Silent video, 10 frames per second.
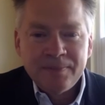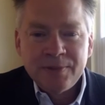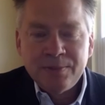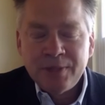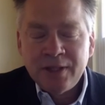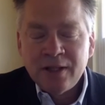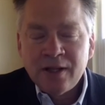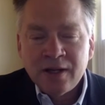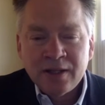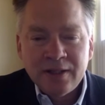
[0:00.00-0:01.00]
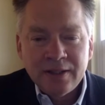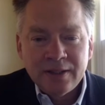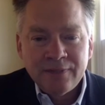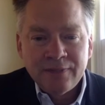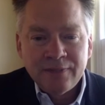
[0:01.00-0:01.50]
So play along
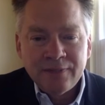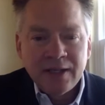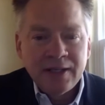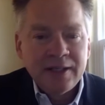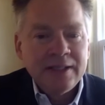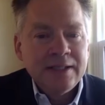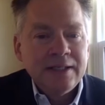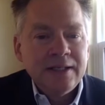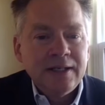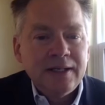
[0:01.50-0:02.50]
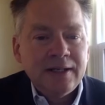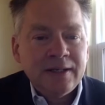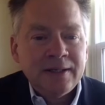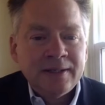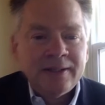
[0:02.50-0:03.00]
if you can
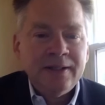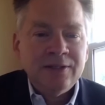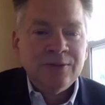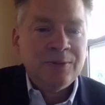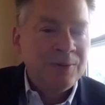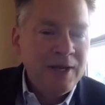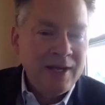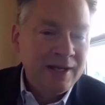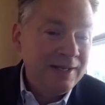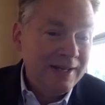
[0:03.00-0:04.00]
in your own head.